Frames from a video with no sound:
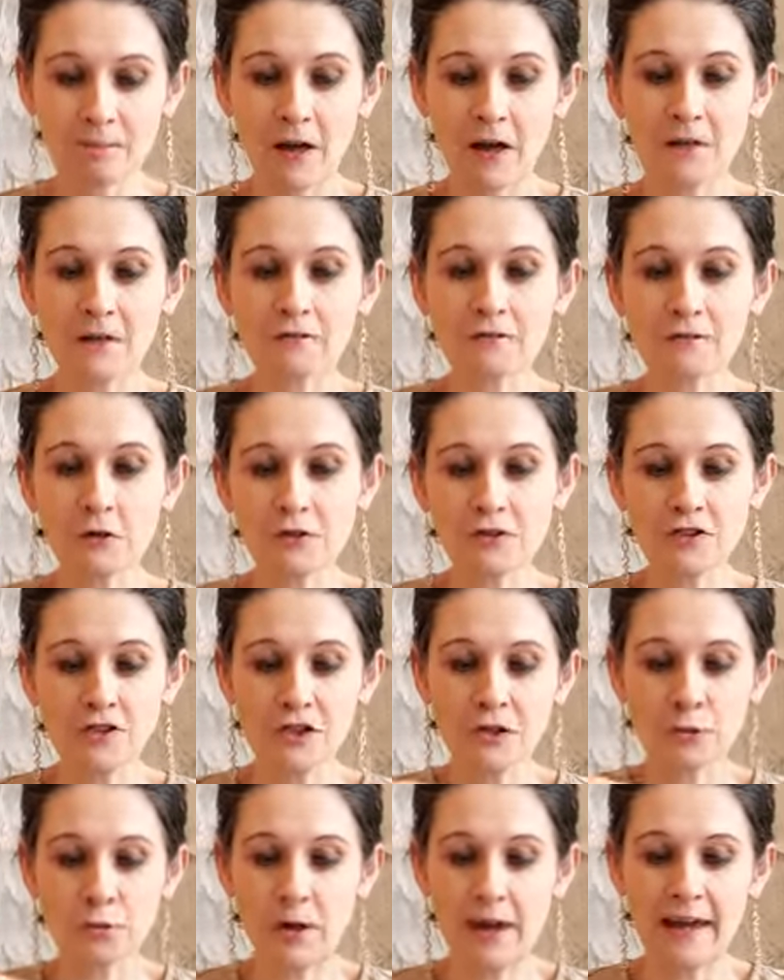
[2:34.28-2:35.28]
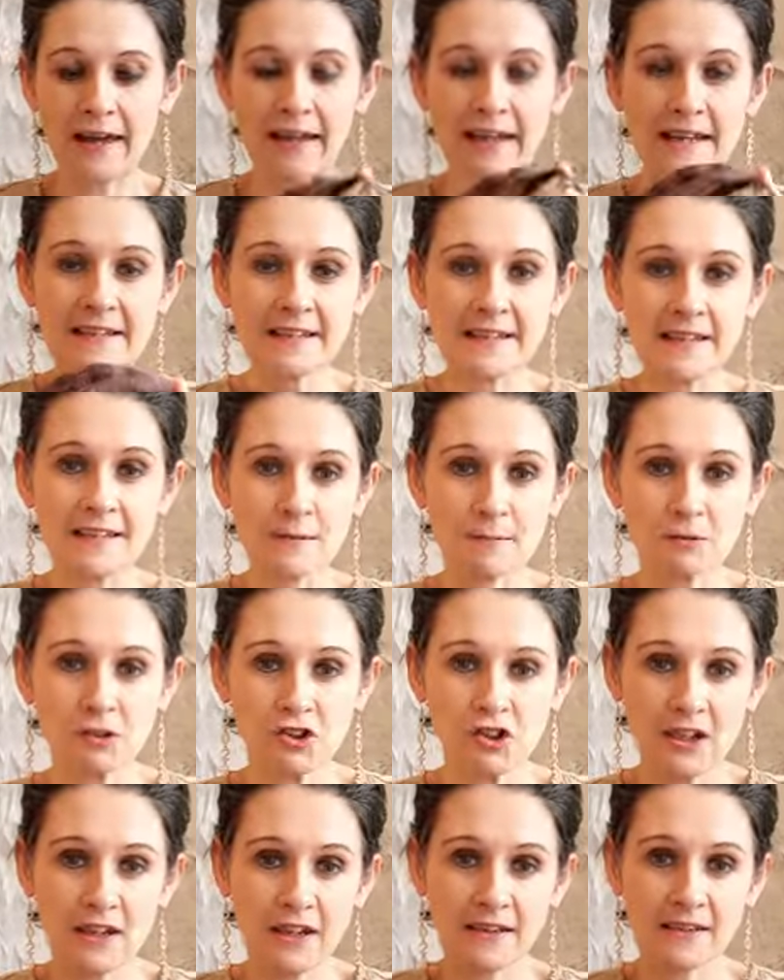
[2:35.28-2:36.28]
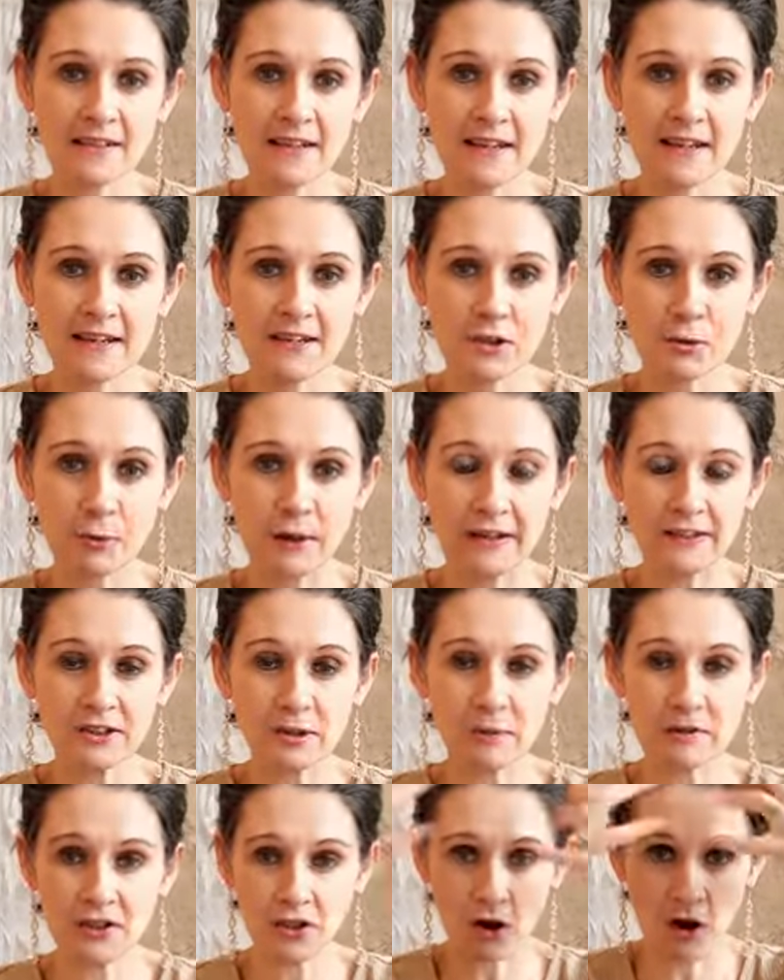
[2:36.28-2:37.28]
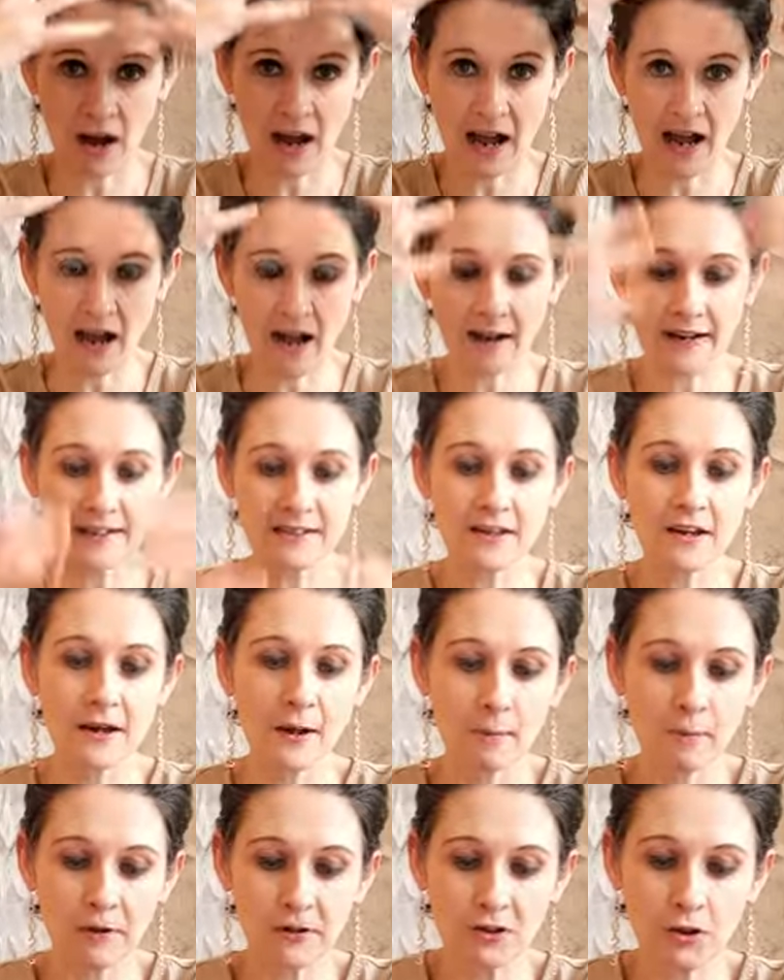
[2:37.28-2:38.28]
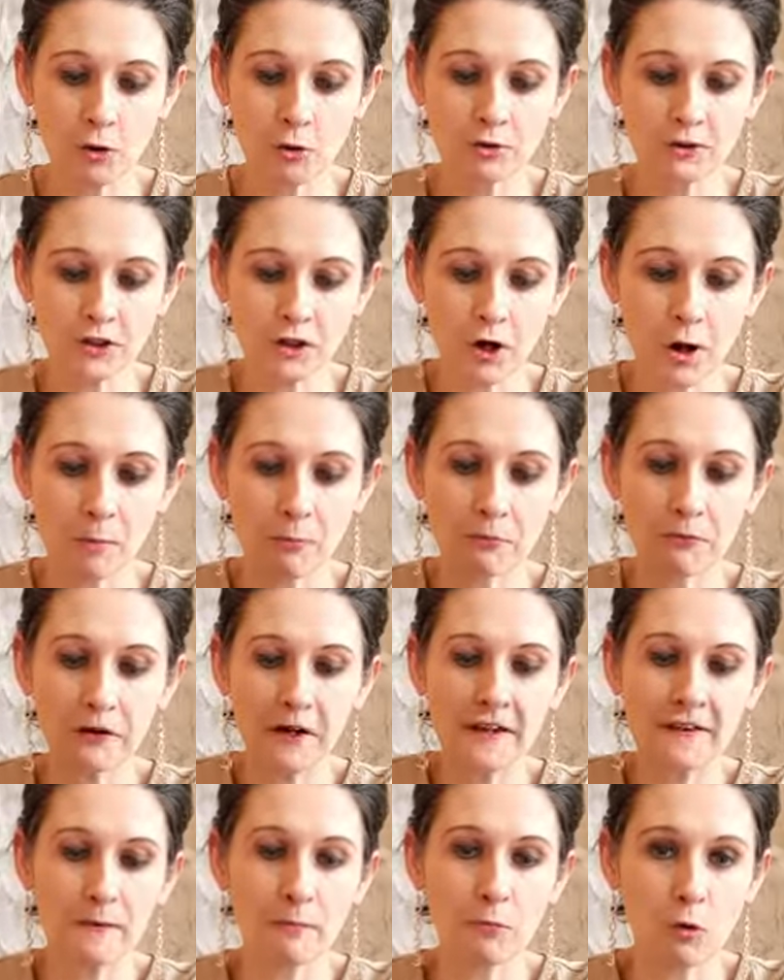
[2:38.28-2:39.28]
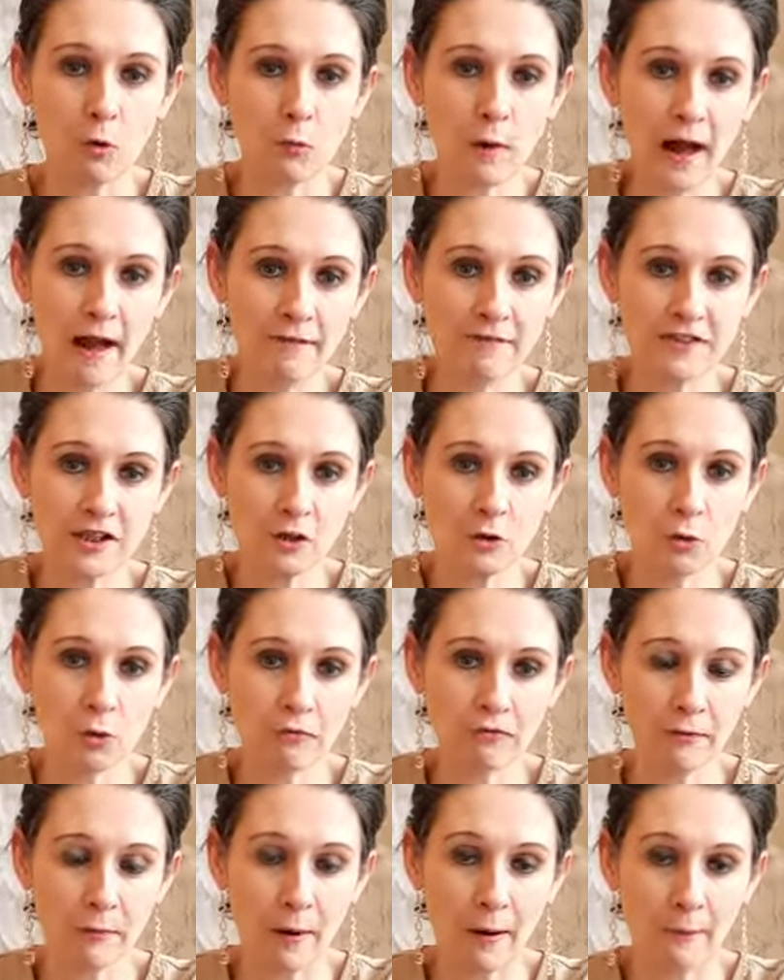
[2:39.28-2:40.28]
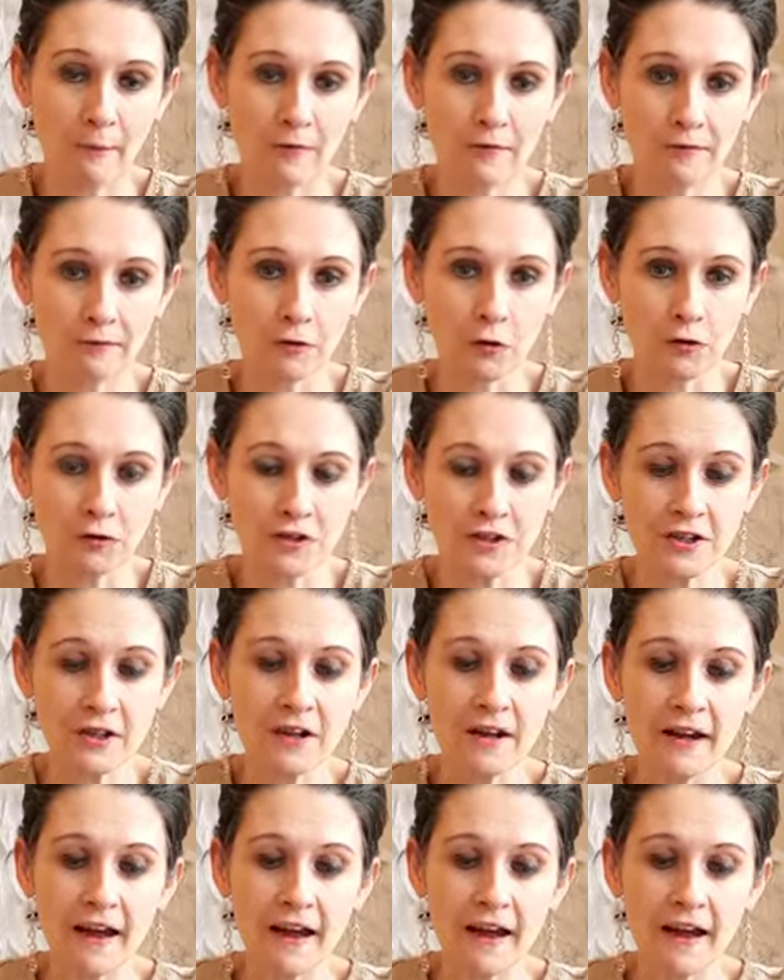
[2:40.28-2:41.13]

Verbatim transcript: At the front of the wig, it is a machine teased wig, so it's got height, but it's also got breathable wefting all throughout the front.